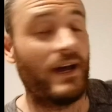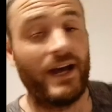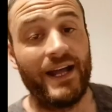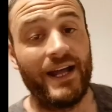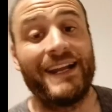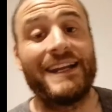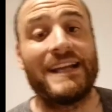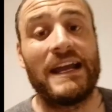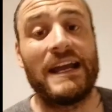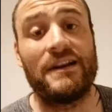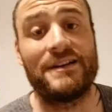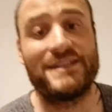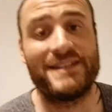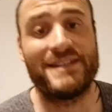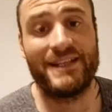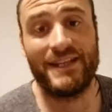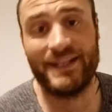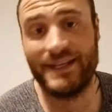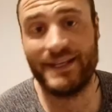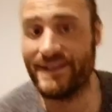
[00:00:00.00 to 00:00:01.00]
And I
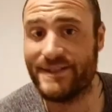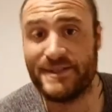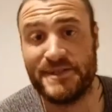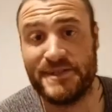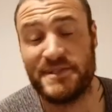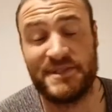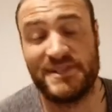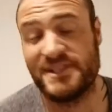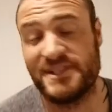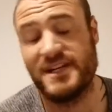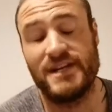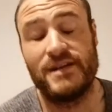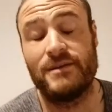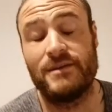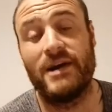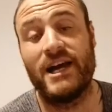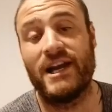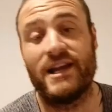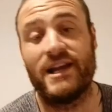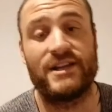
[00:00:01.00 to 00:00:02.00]
guarantee you he'll just stare
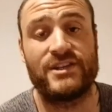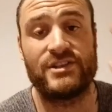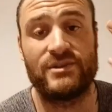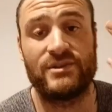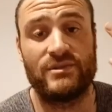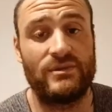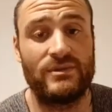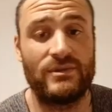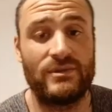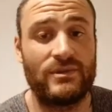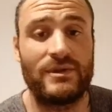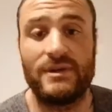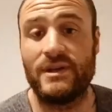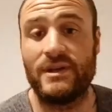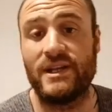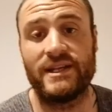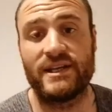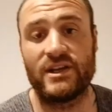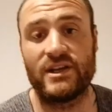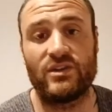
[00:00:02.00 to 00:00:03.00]
back at you
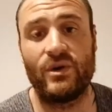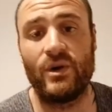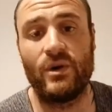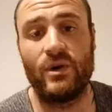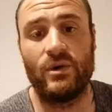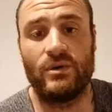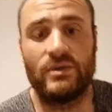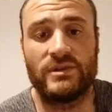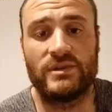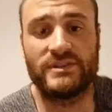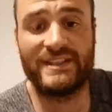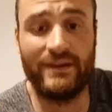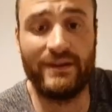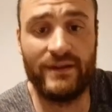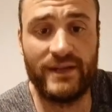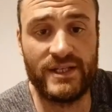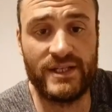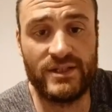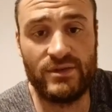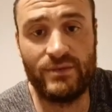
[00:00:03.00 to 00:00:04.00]
like a crow
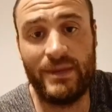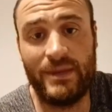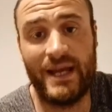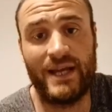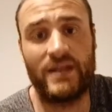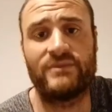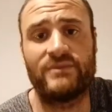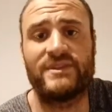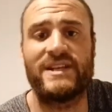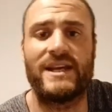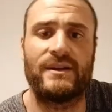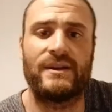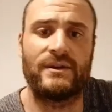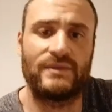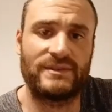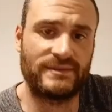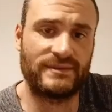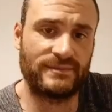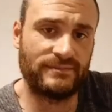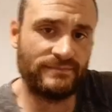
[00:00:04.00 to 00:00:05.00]
staring into a packet of
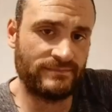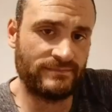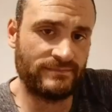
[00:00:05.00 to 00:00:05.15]
potatoes,